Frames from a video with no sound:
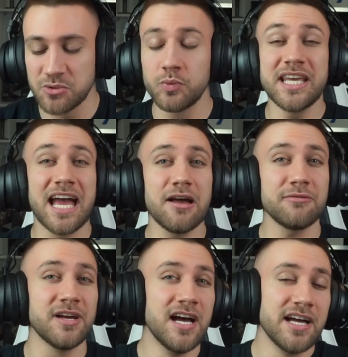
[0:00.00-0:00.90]
We have
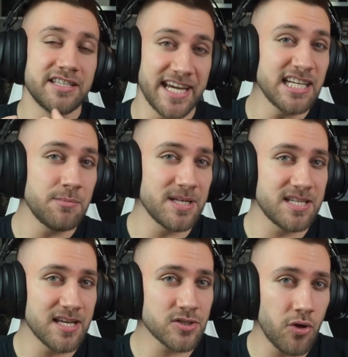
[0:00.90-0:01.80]
daily
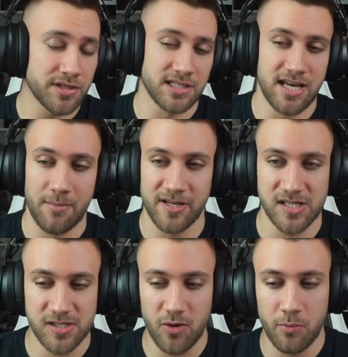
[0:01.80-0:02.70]
BTS content coming,
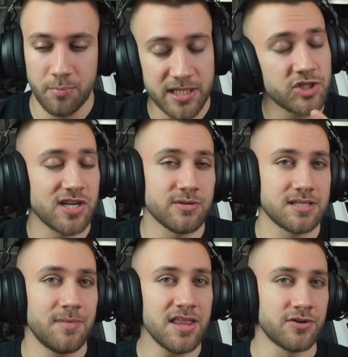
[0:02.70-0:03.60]
so please check out
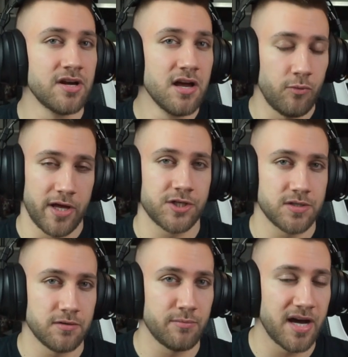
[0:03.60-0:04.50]
some other reactions
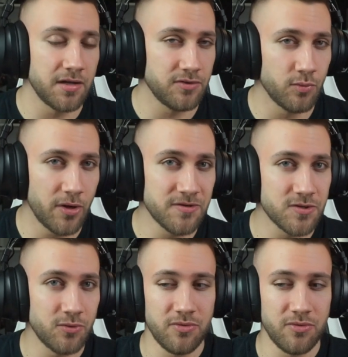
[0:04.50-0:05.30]
of mine if you want to.